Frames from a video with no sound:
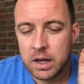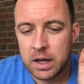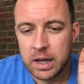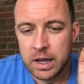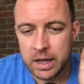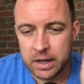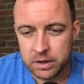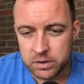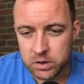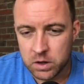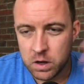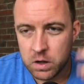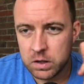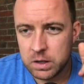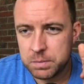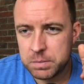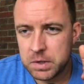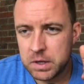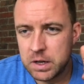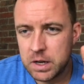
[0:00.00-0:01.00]
It is all
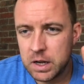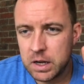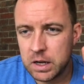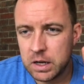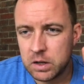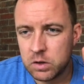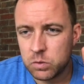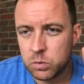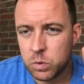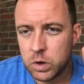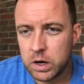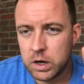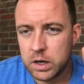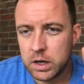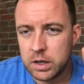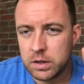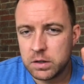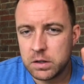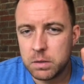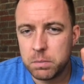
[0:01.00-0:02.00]
up to date, it is where it
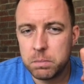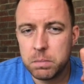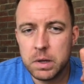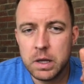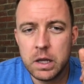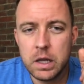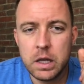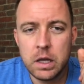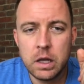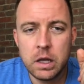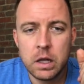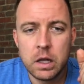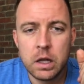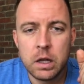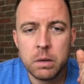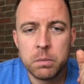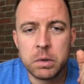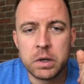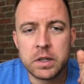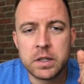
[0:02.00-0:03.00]
needs to be.
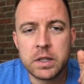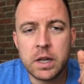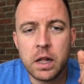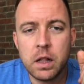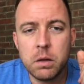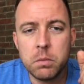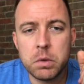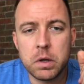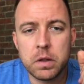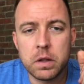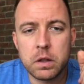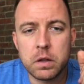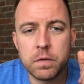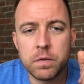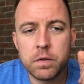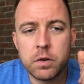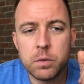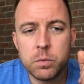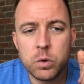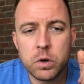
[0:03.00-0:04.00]
But it's telling me that the
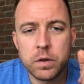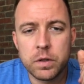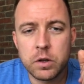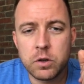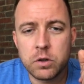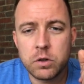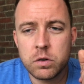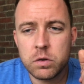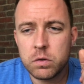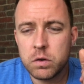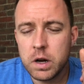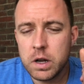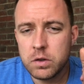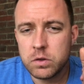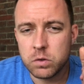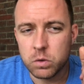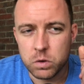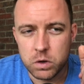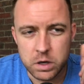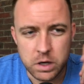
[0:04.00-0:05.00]
firmware on the
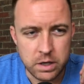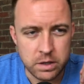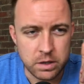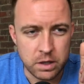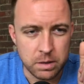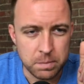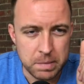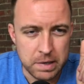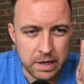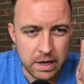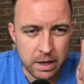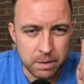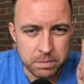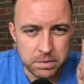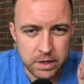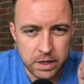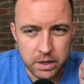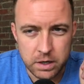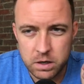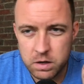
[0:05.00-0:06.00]
Trezor needs to be
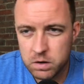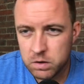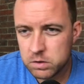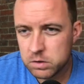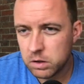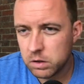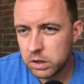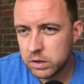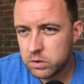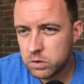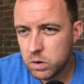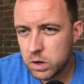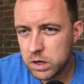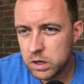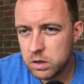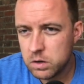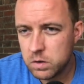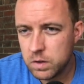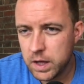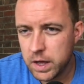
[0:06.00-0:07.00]
updated. So let's go ahead
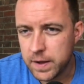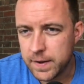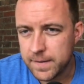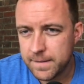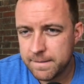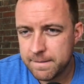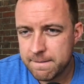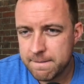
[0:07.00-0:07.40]
and do that.